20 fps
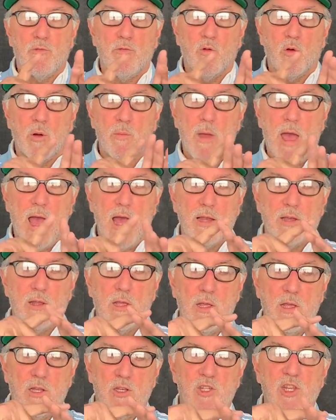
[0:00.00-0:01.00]
format
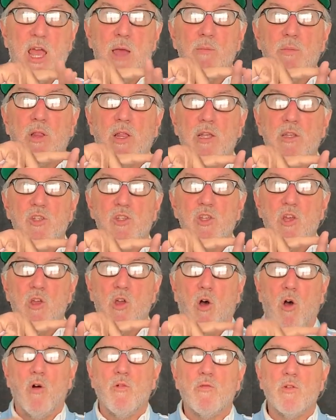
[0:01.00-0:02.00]
templates
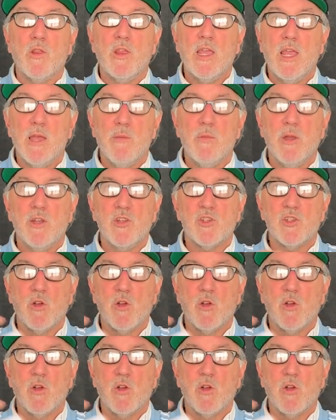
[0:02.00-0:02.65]
over the image,